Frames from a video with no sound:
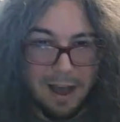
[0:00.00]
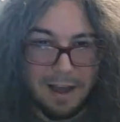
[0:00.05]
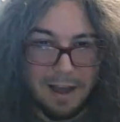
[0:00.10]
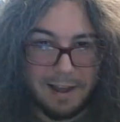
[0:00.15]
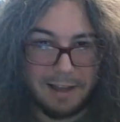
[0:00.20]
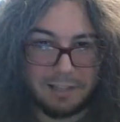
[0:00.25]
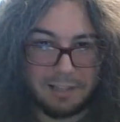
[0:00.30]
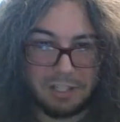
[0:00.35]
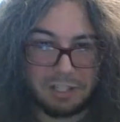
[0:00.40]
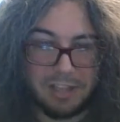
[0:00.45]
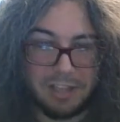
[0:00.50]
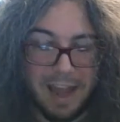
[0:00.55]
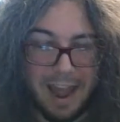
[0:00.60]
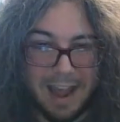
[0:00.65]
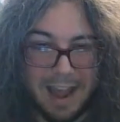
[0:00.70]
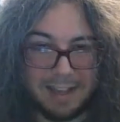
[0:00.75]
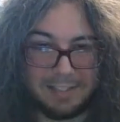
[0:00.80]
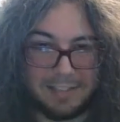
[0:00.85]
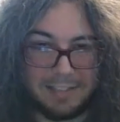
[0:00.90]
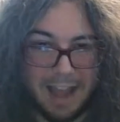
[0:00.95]
It just
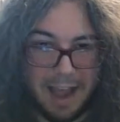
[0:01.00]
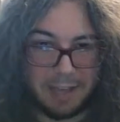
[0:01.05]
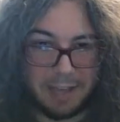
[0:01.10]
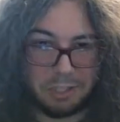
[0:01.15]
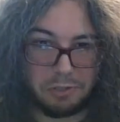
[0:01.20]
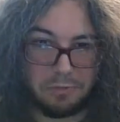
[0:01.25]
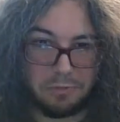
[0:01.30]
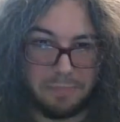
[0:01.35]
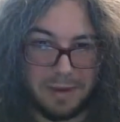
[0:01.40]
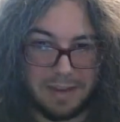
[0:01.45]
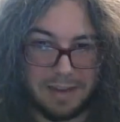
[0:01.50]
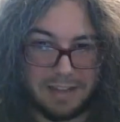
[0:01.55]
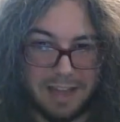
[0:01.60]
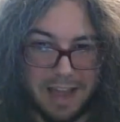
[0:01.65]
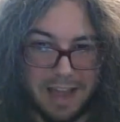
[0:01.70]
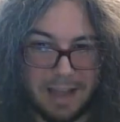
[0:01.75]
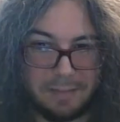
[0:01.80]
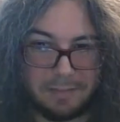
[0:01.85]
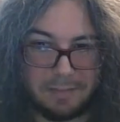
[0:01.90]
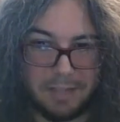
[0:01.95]
adds extra
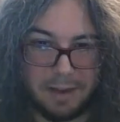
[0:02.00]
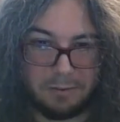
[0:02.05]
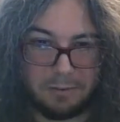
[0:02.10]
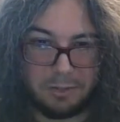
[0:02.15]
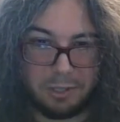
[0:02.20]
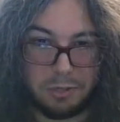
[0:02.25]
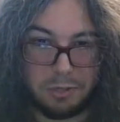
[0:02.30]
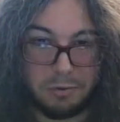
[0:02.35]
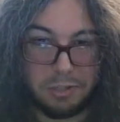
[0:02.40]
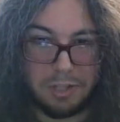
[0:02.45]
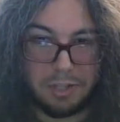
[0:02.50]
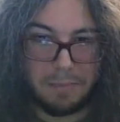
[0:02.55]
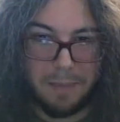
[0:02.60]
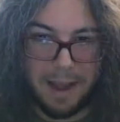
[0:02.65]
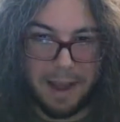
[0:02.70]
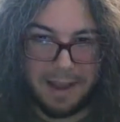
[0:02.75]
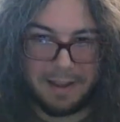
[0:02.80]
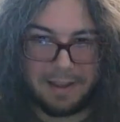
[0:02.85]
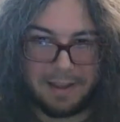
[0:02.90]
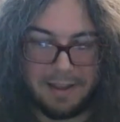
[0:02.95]
mini-games that use the
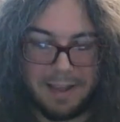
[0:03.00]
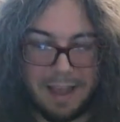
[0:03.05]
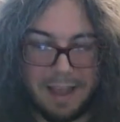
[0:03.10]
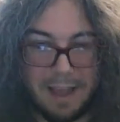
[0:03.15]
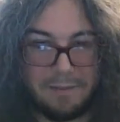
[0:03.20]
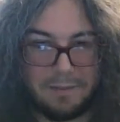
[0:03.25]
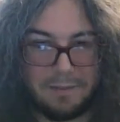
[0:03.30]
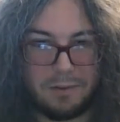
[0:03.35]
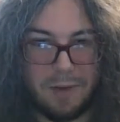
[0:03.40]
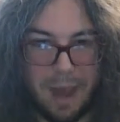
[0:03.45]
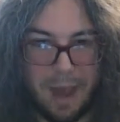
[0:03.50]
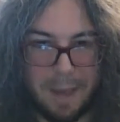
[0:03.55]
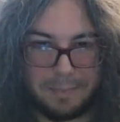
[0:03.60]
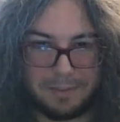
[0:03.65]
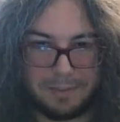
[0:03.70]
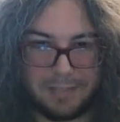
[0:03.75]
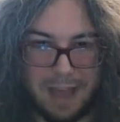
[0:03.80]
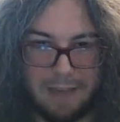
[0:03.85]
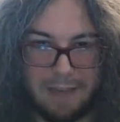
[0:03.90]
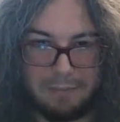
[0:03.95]
mic, if you
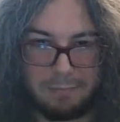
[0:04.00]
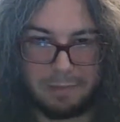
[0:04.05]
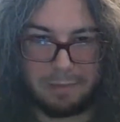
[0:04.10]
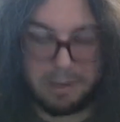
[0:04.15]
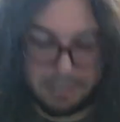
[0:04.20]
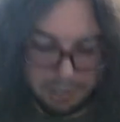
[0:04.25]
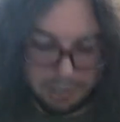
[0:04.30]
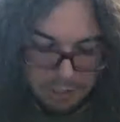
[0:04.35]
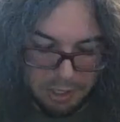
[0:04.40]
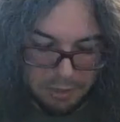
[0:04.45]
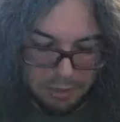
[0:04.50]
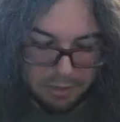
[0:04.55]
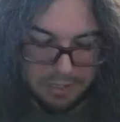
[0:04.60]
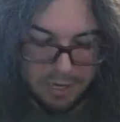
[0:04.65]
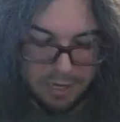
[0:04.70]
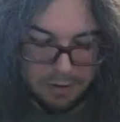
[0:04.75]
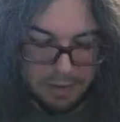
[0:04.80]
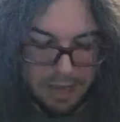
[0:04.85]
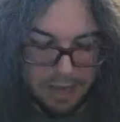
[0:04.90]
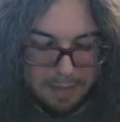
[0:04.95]
happen to have it plugged into your
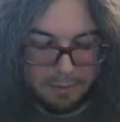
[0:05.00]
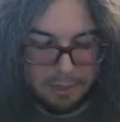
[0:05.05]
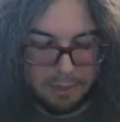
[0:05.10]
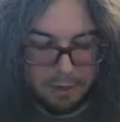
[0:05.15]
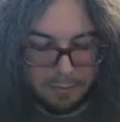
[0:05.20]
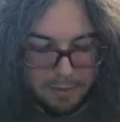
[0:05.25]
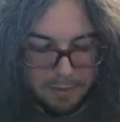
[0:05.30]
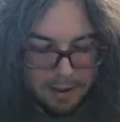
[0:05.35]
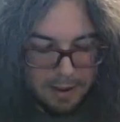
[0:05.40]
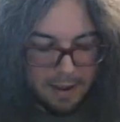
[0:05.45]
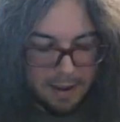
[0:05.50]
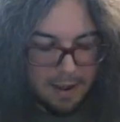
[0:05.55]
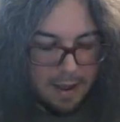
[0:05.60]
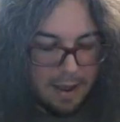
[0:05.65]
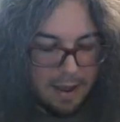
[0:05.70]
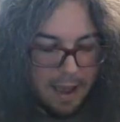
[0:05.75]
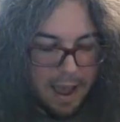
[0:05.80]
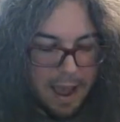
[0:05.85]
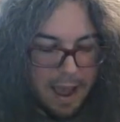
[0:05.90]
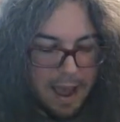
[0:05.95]
Nintendo GameCube.
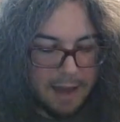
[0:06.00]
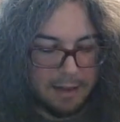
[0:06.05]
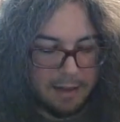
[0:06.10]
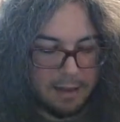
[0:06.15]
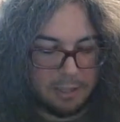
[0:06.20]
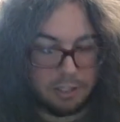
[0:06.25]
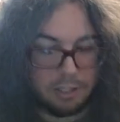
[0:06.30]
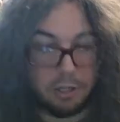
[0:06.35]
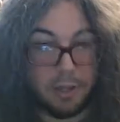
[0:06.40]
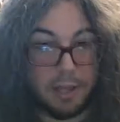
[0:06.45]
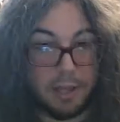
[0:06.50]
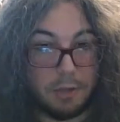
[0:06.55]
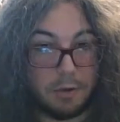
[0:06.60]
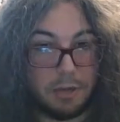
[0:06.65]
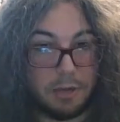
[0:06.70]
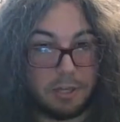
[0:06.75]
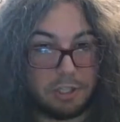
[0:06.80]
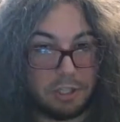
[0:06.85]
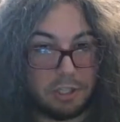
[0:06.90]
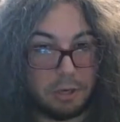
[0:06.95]
And so that you
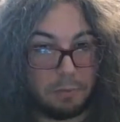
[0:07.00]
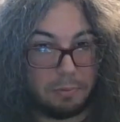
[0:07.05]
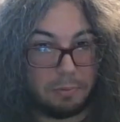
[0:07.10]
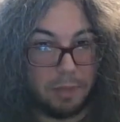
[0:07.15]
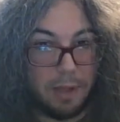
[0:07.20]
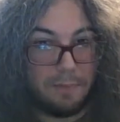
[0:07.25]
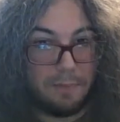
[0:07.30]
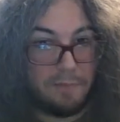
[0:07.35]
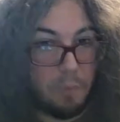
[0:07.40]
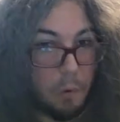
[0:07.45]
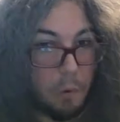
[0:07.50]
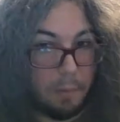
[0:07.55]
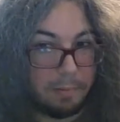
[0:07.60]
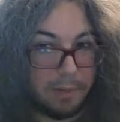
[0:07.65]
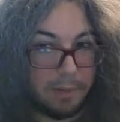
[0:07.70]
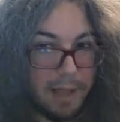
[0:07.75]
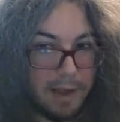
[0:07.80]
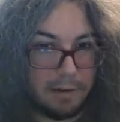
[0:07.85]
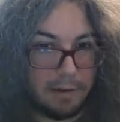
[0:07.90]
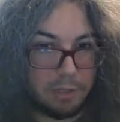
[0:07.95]
can still play 4
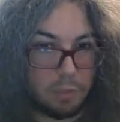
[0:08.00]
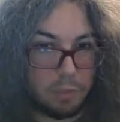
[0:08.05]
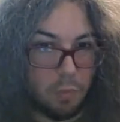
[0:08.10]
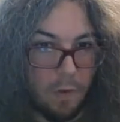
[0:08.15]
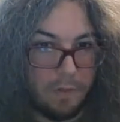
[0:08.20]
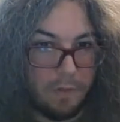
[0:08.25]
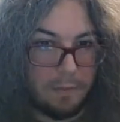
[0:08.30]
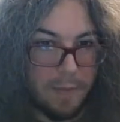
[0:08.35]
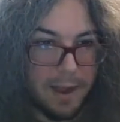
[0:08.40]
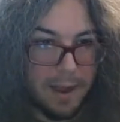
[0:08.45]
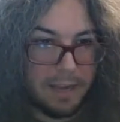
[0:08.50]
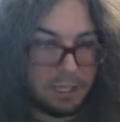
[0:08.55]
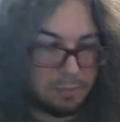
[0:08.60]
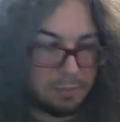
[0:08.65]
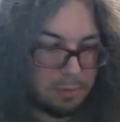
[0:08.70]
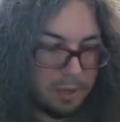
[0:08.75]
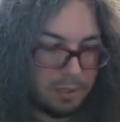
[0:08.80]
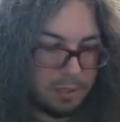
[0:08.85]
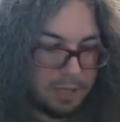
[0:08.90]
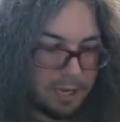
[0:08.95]
players while the mic is
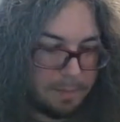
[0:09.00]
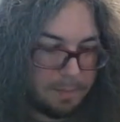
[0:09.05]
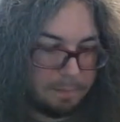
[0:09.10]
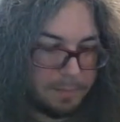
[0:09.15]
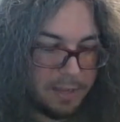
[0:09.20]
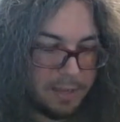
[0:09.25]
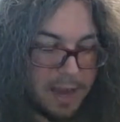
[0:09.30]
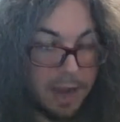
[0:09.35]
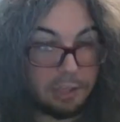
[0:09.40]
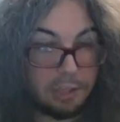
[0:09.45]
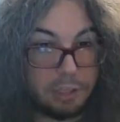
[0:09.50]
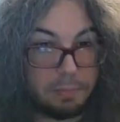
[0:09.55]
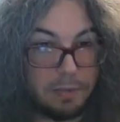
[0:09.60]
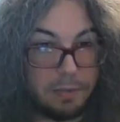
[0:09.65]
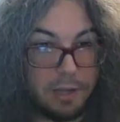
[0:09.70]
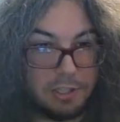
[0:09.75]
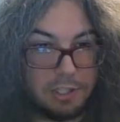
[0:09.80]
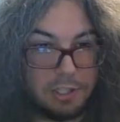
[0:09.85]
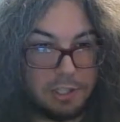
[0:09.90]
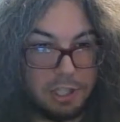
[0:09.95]
plugged in, it actually
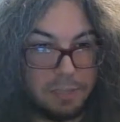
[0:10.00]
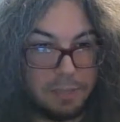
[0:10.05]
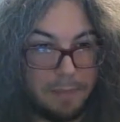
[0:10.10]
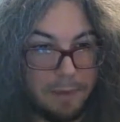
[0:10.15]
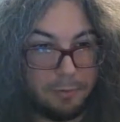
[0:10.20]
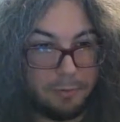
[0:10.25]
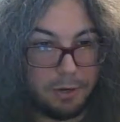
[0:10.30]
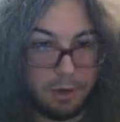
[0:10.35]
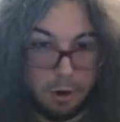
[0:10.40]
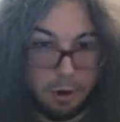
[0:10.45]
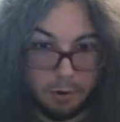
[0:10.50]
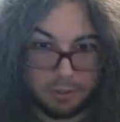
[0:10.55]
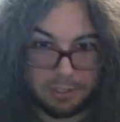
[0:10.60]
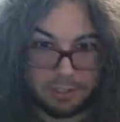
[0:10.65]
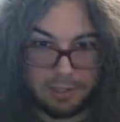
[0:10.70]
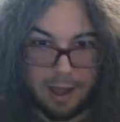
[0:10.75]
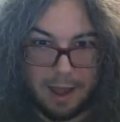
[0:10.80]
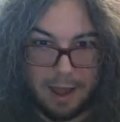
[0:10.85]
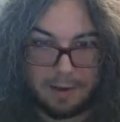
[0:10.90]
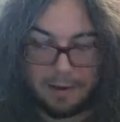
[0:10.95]
plugs into the memory card
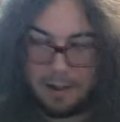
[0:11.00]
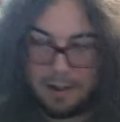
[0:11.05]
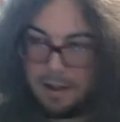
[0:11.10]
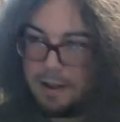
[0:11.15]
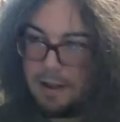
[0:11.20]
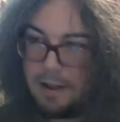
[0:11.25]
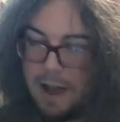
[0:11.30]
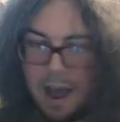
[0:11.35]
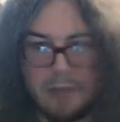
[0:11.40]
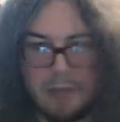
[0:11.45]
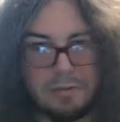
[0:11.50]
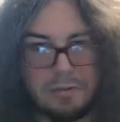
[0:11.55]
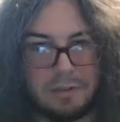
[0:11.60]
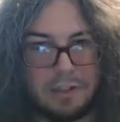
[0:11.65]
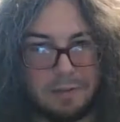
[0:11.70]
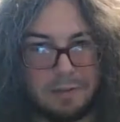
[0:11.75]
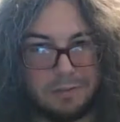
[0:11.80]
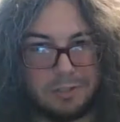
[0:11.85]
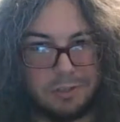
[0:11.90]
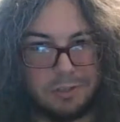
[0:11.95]
slot. I thought
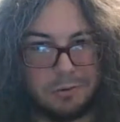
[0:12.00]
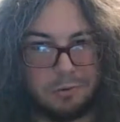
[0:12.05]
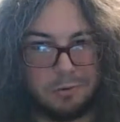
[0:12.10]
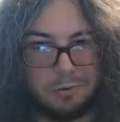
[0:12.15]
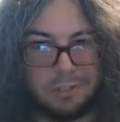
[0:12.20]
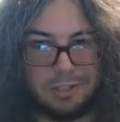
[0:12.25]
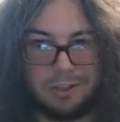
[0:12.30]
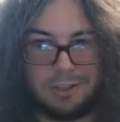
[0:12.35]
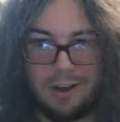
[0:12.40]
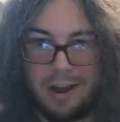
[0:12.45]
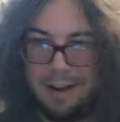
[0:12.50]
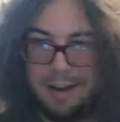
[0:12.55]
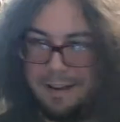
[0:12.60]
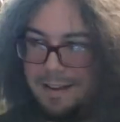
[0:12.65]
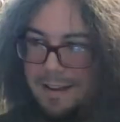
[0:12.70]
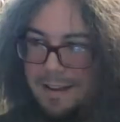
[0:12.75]
that was a cool design.